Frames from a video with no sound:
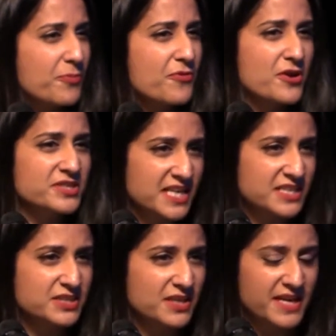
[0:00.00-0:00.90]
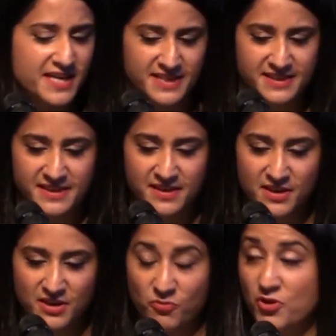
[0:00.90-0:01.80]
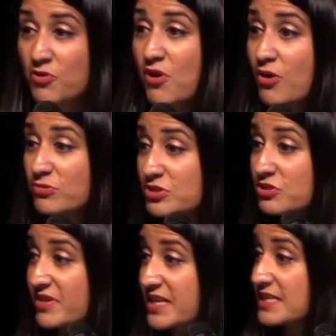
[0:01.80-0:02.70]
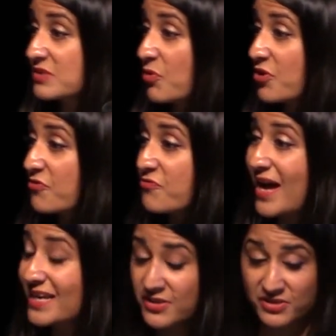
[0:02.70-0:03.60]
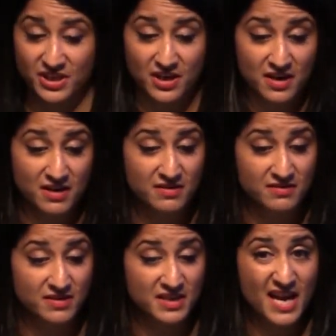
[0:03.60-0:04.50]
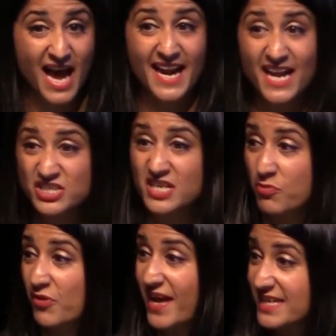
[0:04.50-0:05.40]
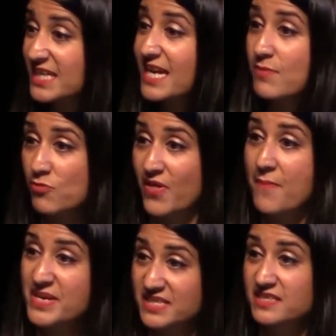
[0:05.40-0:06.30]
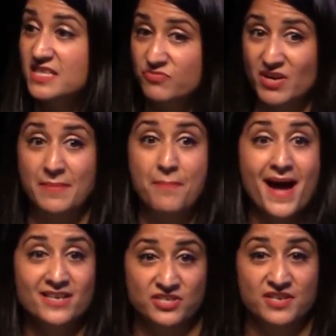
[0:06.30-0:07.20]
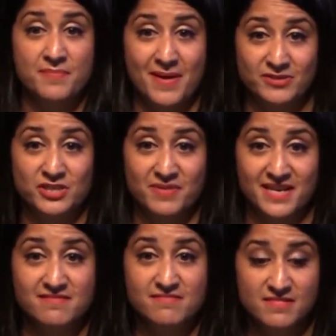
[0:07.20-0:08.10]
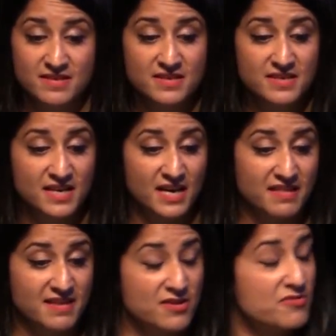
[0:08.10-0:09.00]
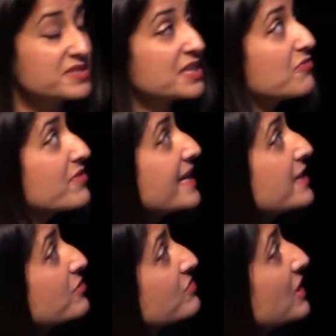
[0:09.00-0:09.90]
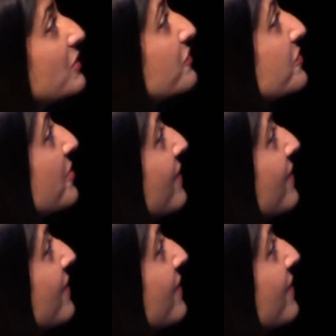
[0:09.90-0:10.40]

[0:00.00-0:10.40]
the process is, what your culture is, what your values are, and actually what that team or that business is really passionate about doing. And I think you'll see a really good result from